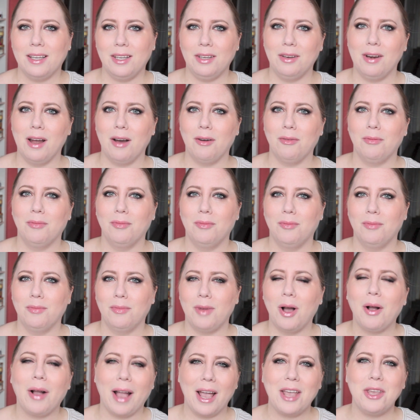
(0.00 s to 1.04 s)
you know,
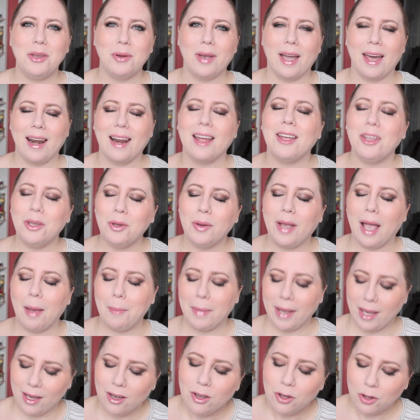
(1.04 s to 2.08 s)
okay, you get it. You get
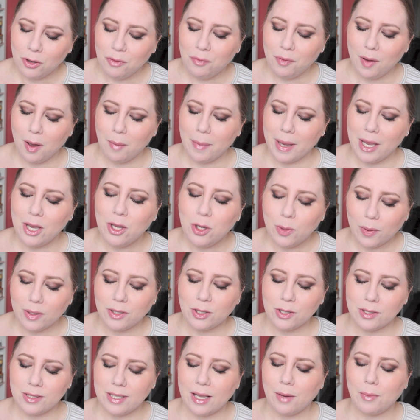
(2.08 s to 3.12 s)
me. You feel me. You
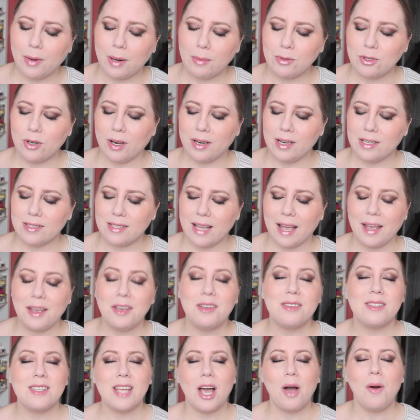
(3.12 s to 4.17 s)
understand what I'm trying to say.
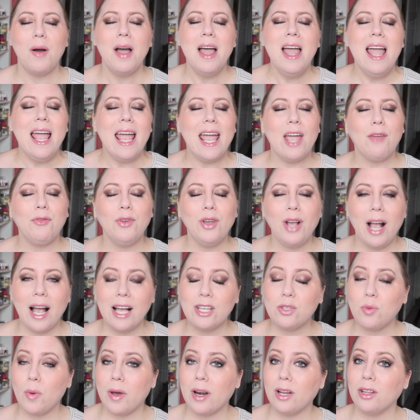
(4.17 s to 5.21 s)
So if you
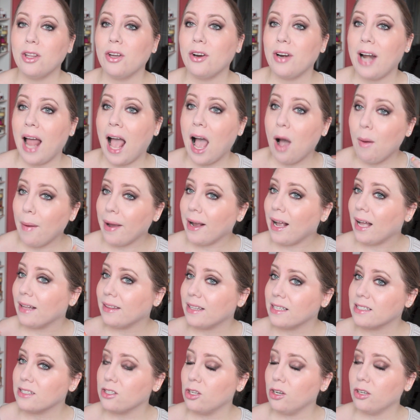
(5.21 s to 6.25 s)
guys want to learn how I got
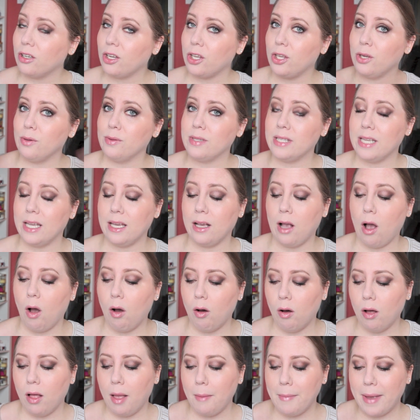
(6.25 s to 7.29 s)
this look using
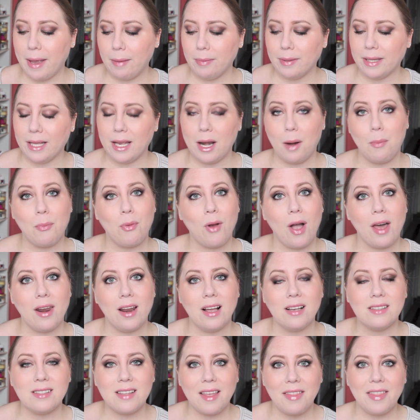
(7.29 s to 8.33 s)
all Maybelline
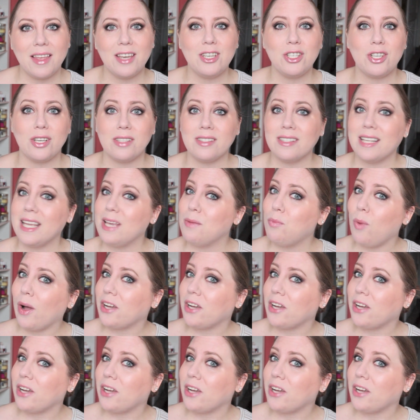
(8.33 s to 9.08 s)
products, then just keep